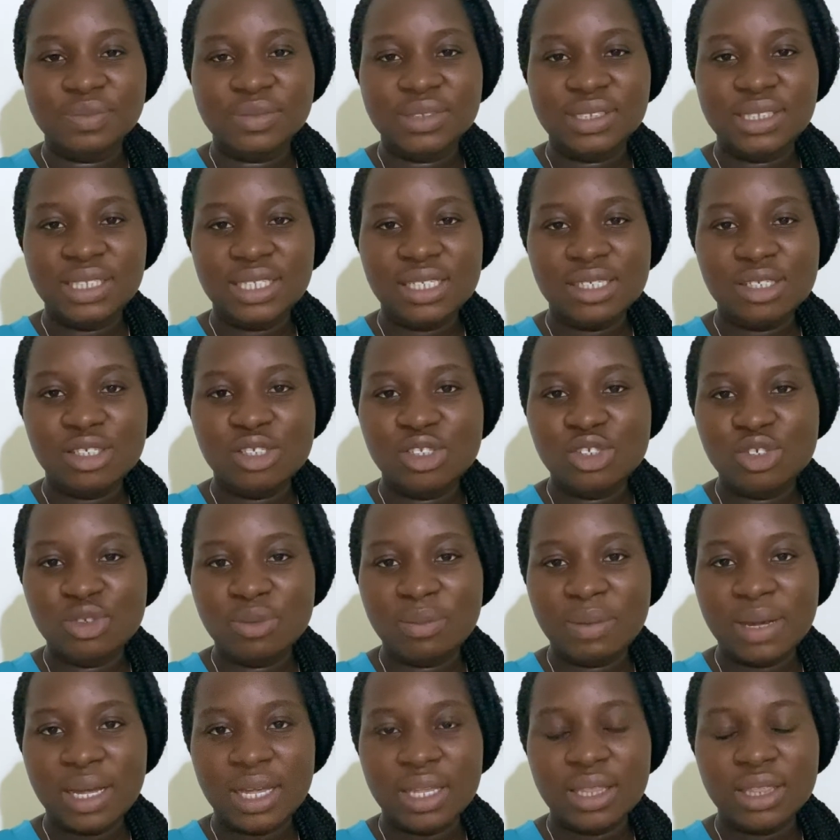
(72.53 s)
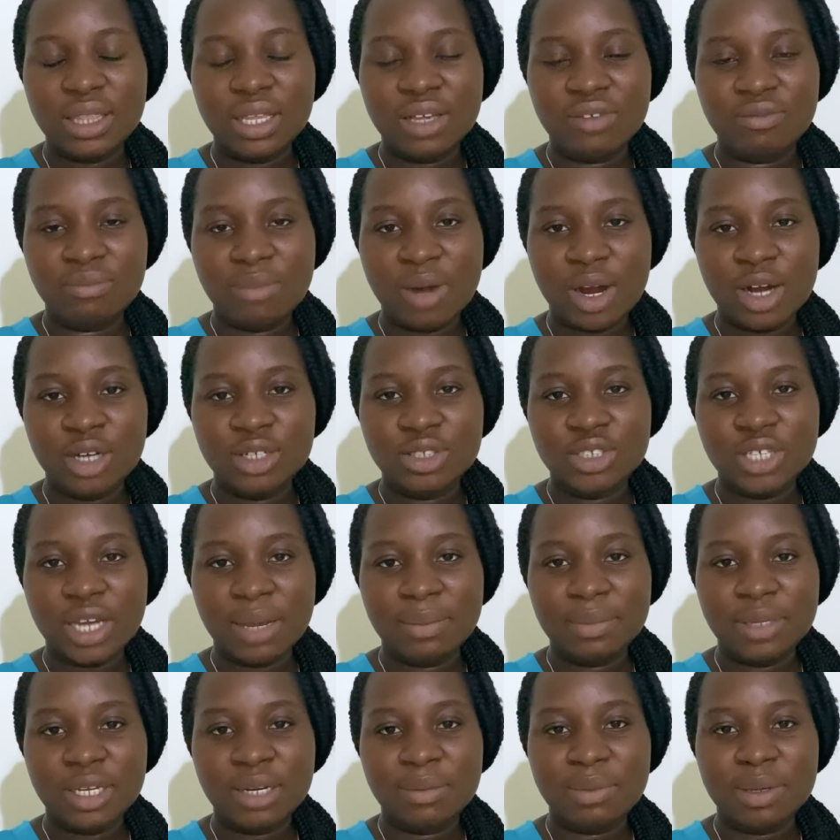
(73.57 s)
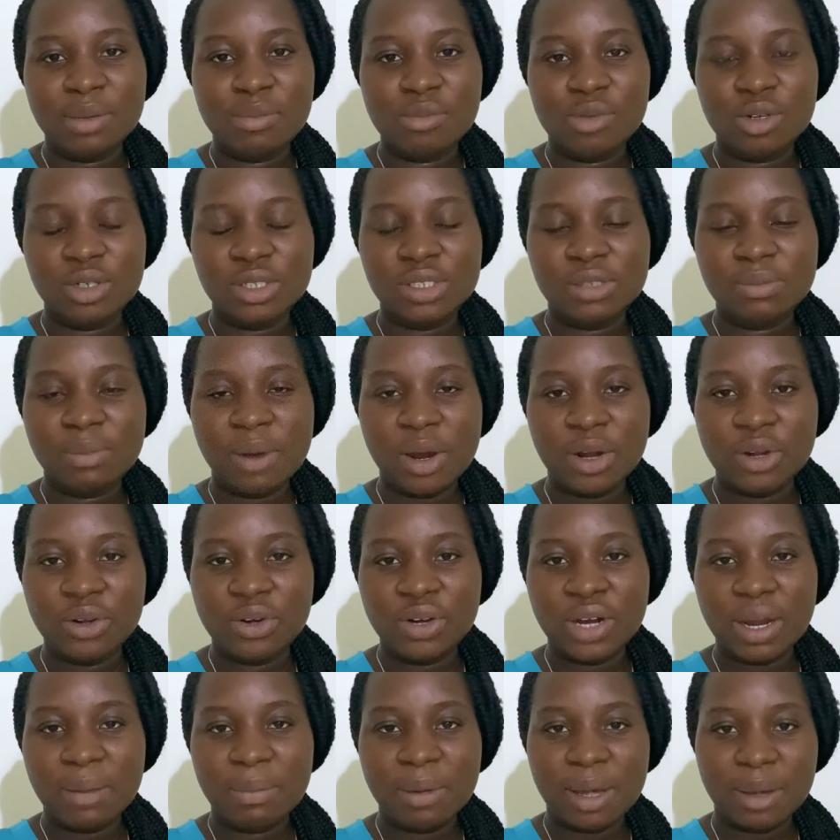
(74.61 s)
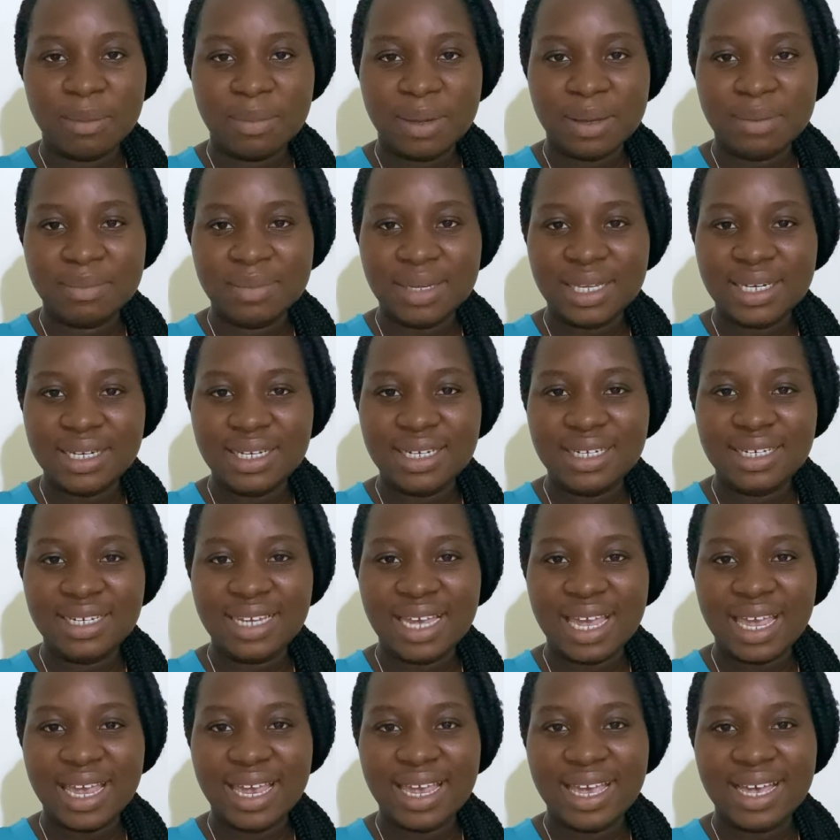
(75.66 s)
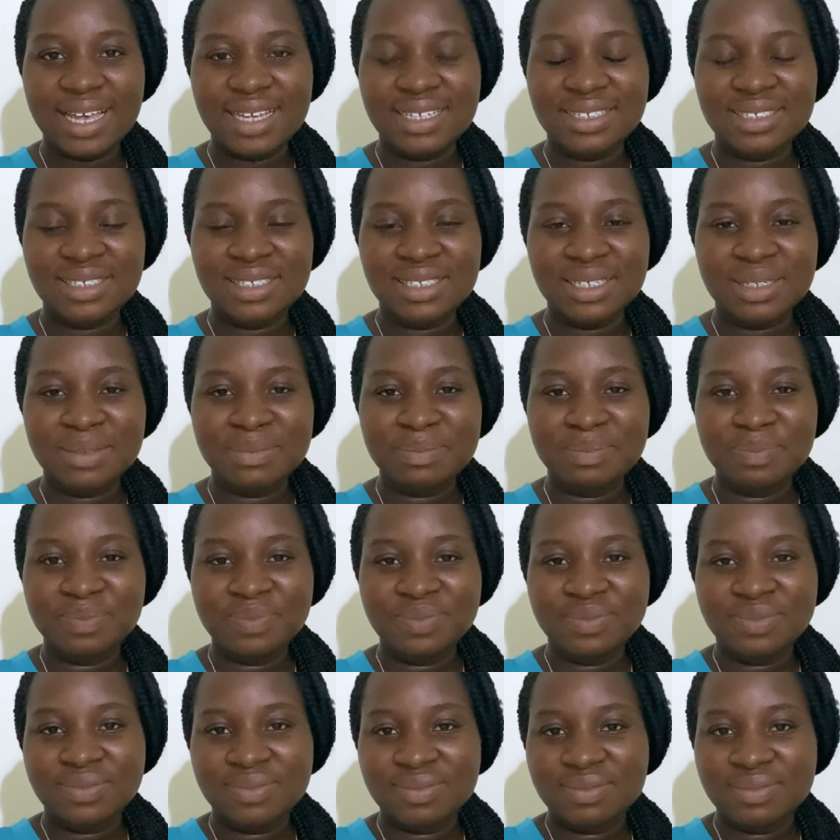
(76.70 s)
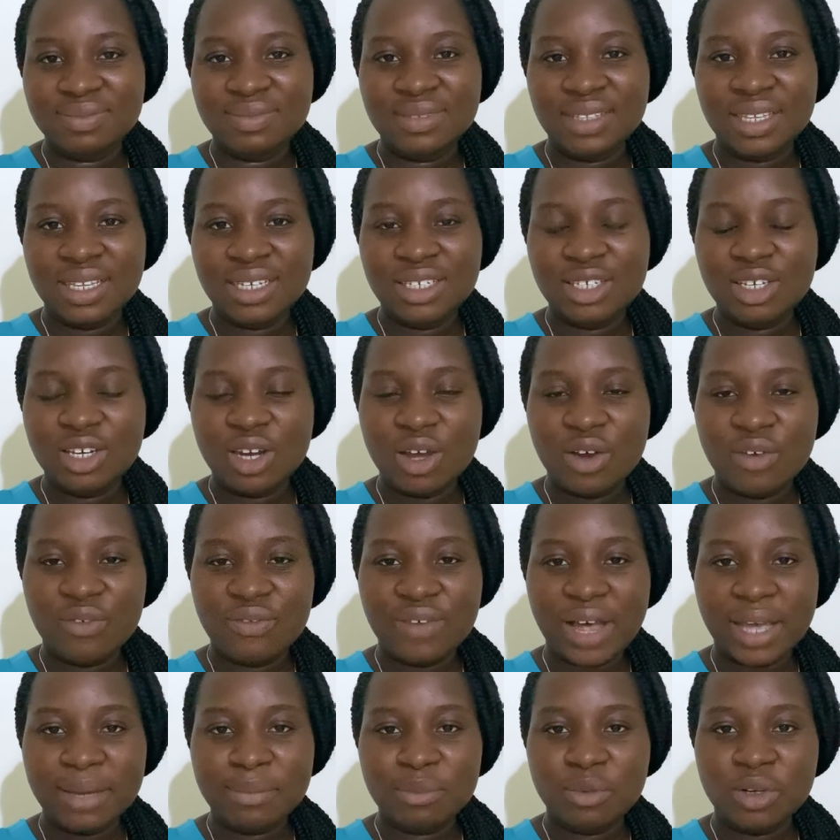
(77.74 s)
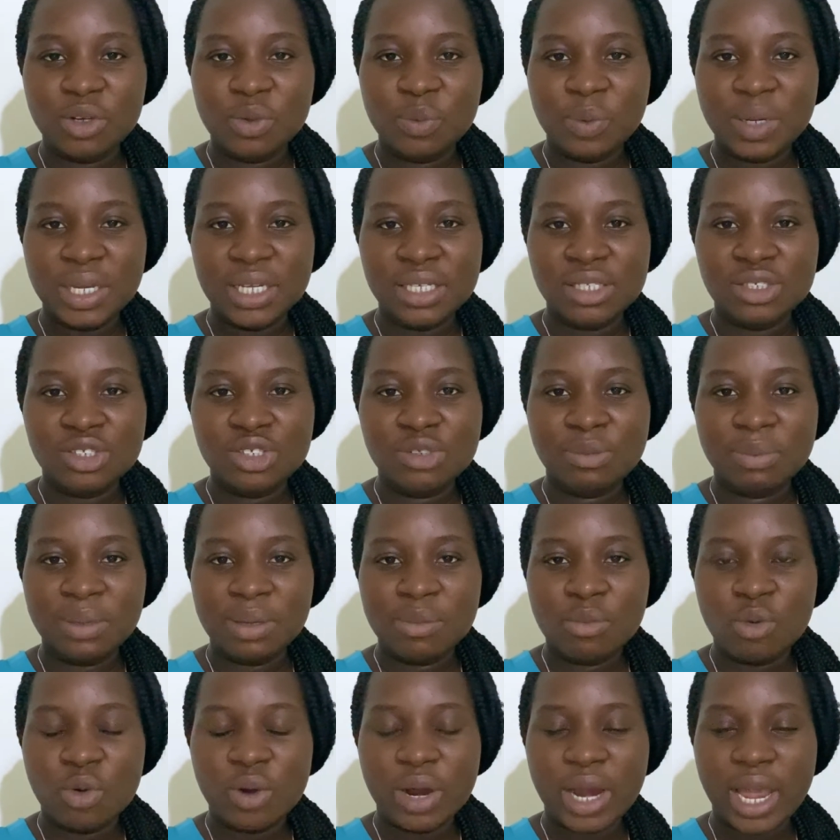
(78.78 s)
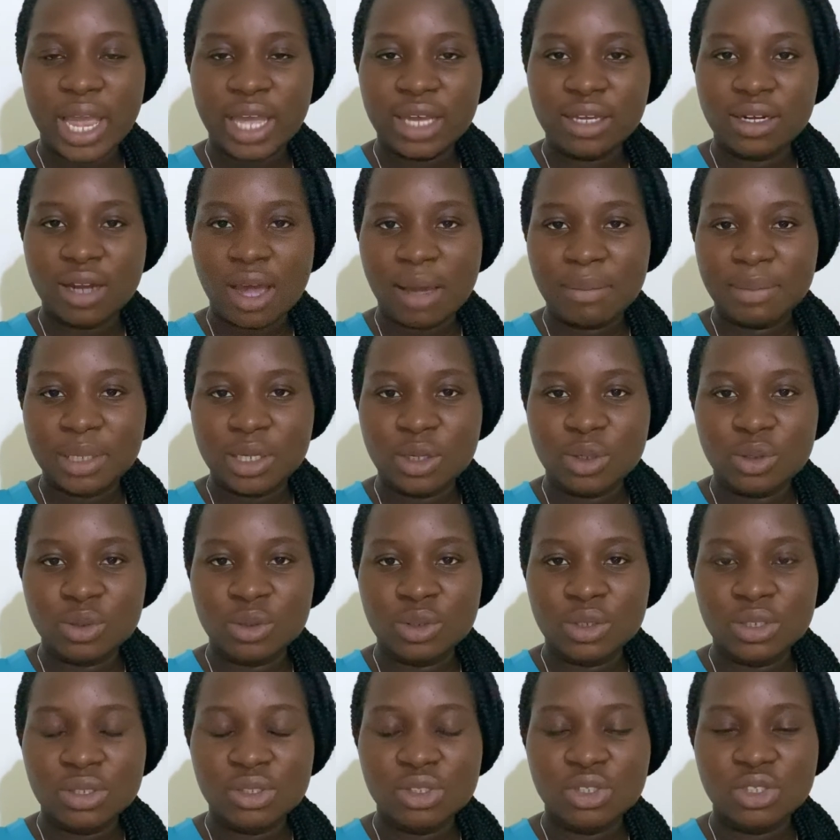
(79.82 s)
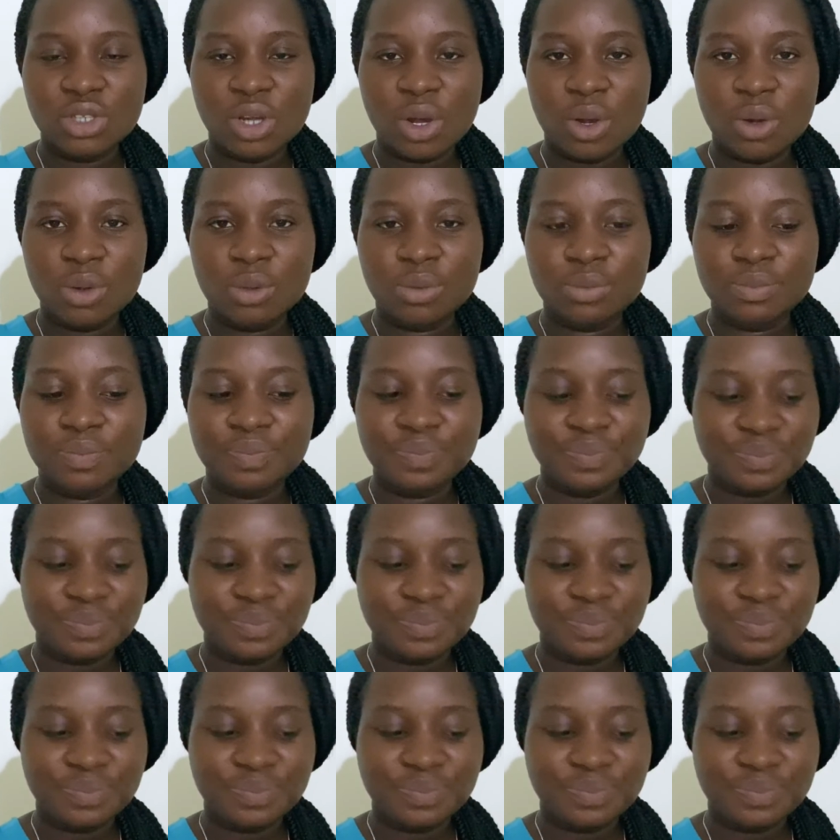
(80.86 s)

this new month of March, I'm going to be more smarter about my money and, find more ways to be more economical. So